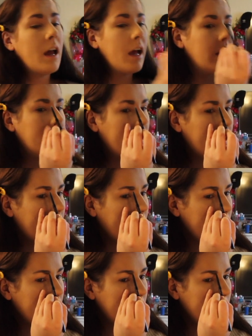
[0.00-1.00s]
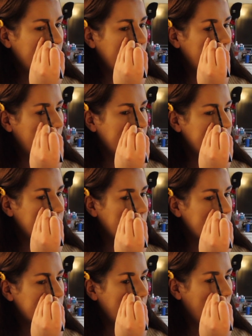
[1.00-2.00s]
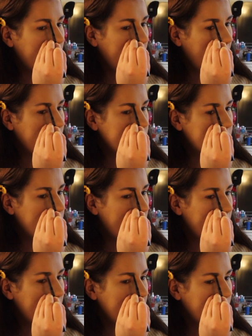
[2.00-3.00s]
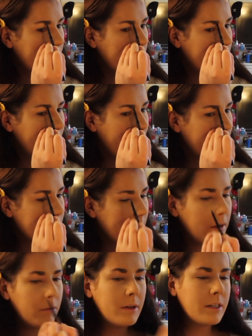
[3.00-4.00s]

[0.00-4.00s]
And like, you know, I would just like shout her out and stuff, but like no response.